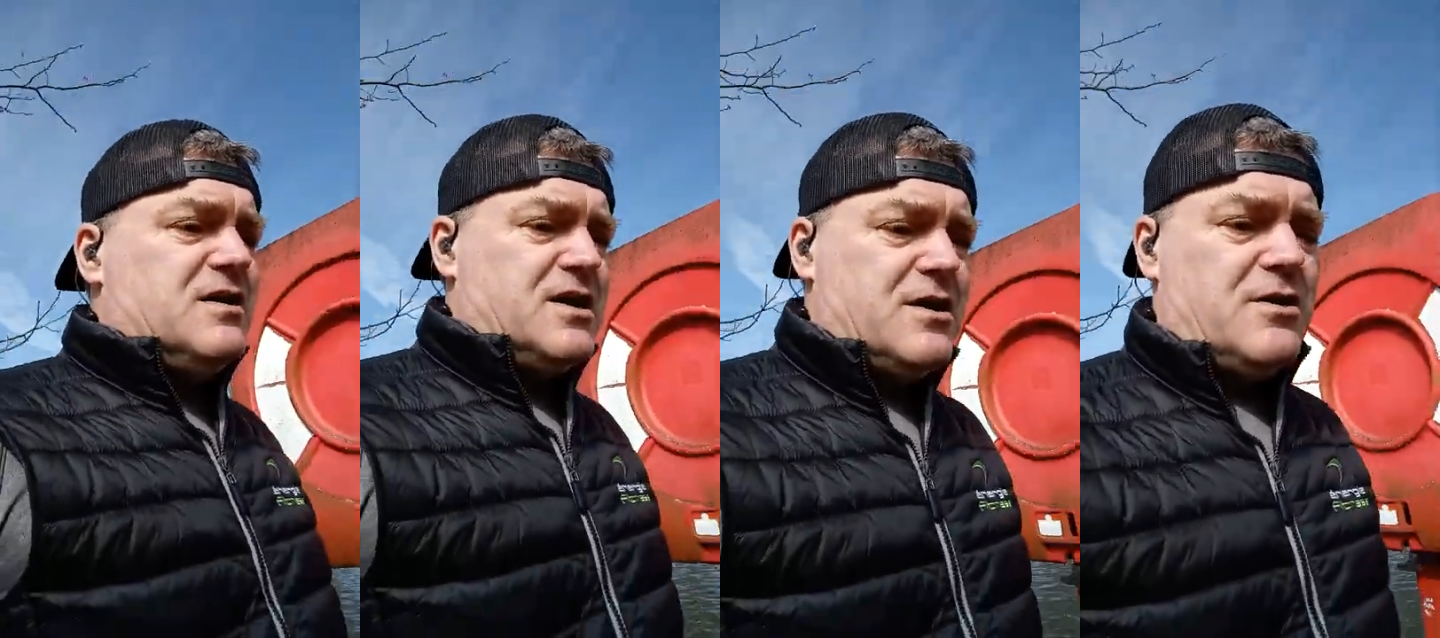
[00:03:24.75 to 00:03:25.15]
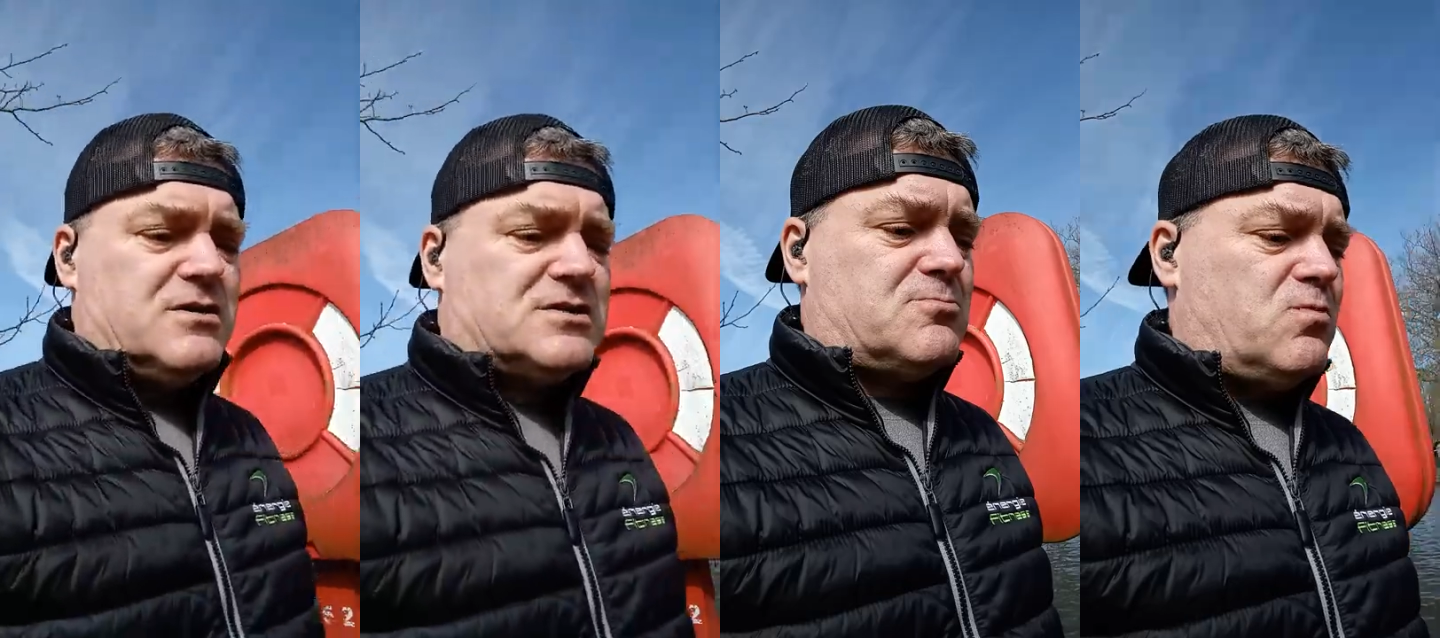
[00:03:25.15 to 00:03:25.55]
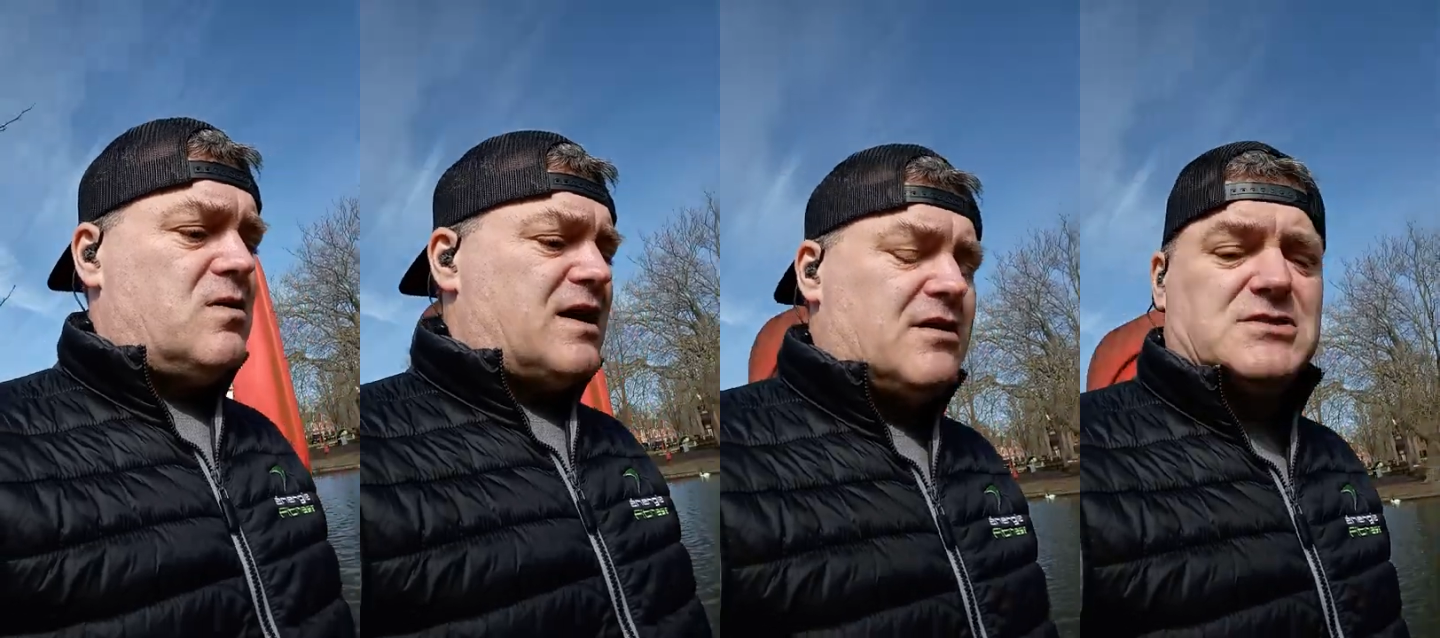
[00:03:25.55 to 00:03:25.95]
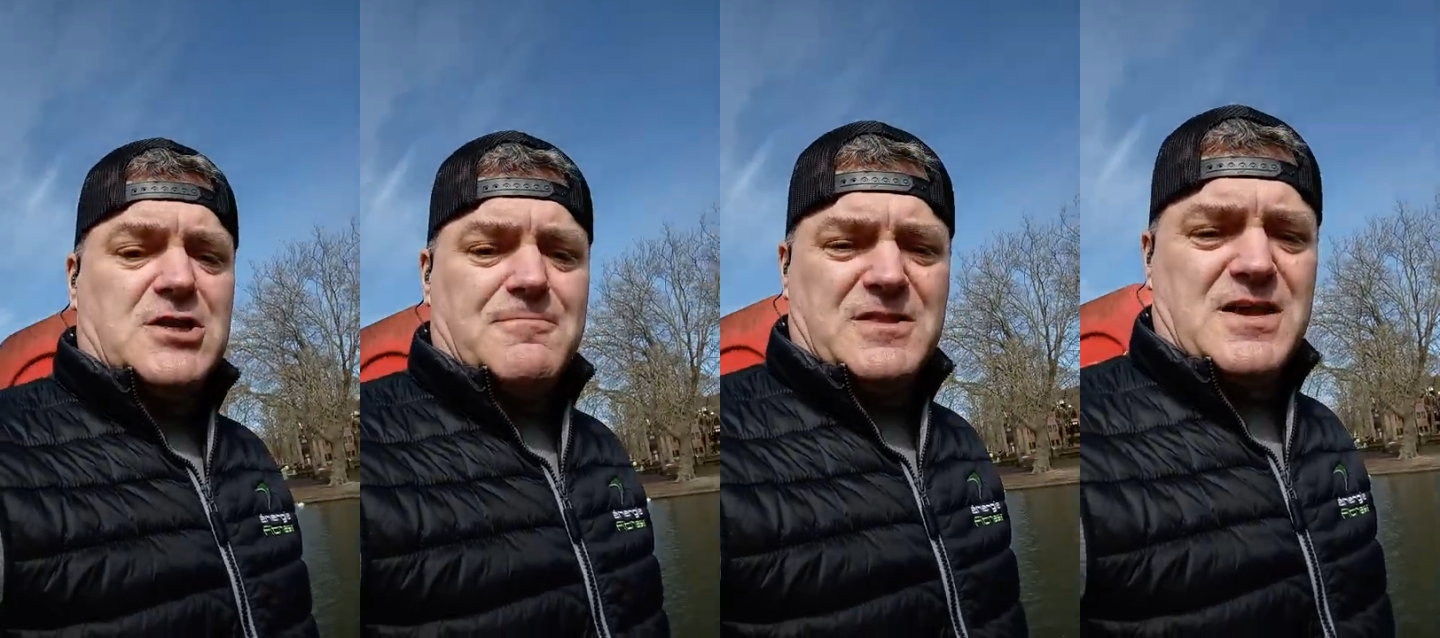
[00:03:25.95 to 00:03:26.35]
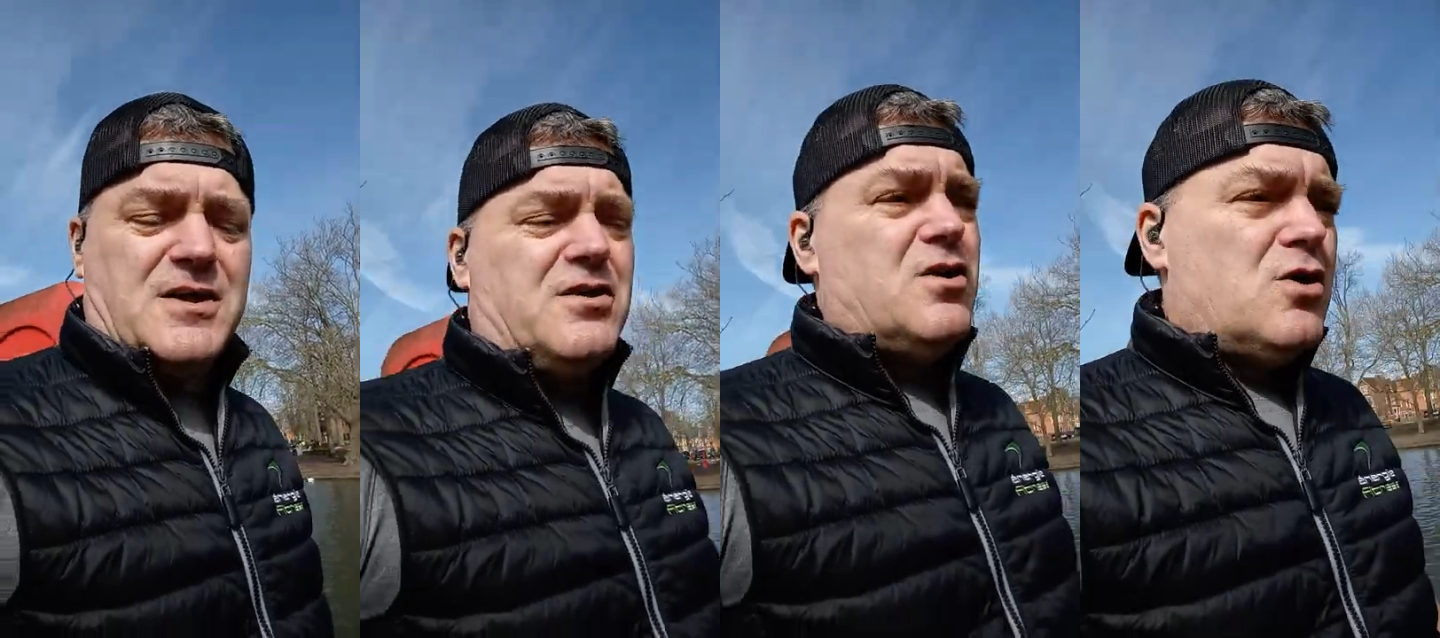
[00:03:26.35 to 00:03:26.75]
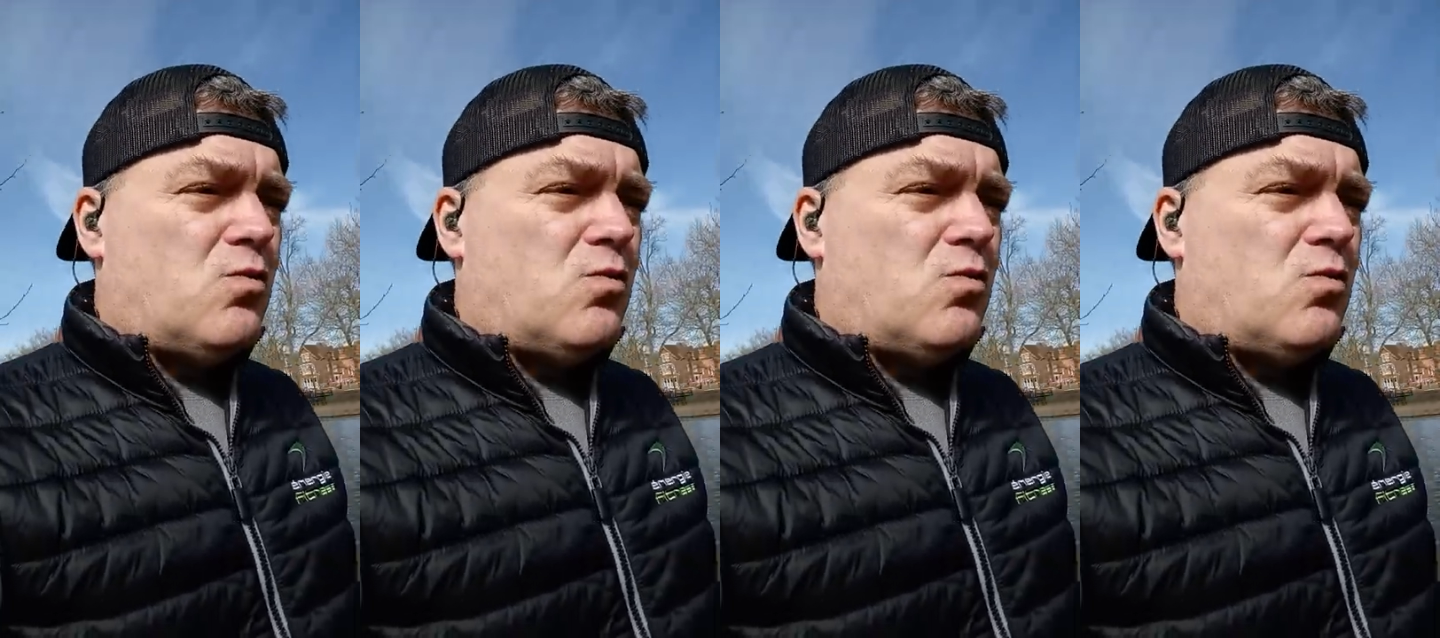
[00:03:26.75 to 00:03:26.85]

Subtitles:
they don't ask how it's going to be done,